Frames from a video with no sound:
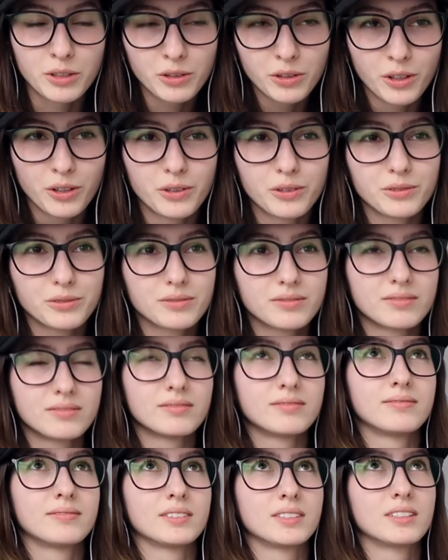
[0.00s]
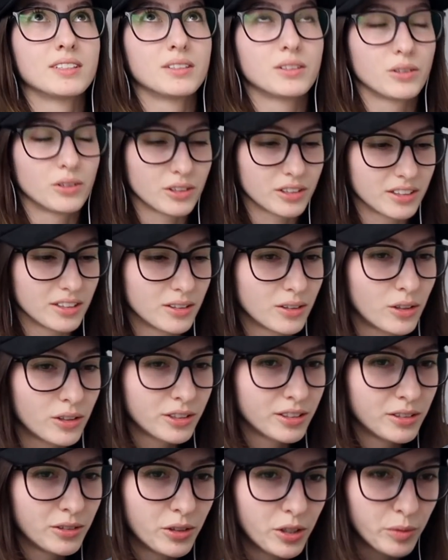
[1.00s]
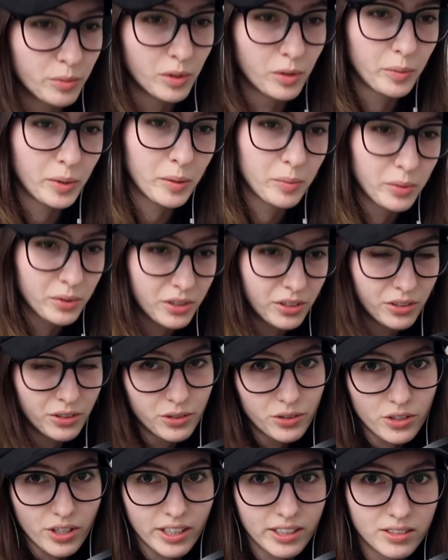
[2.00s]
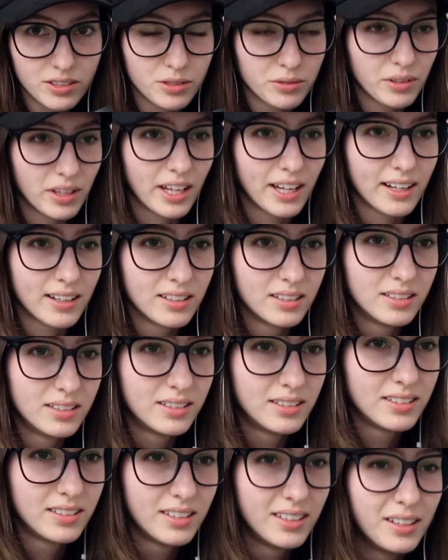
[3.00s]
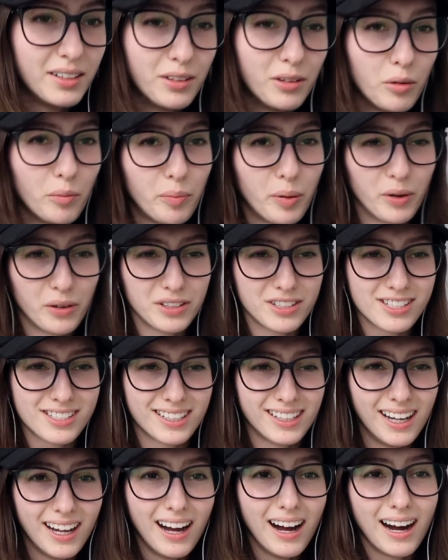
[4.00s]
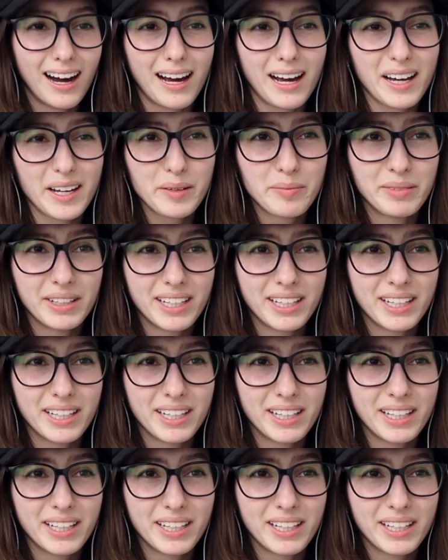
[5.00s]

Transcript: You know, all the normal people in Ukraine do that. Oh, Boże. I'm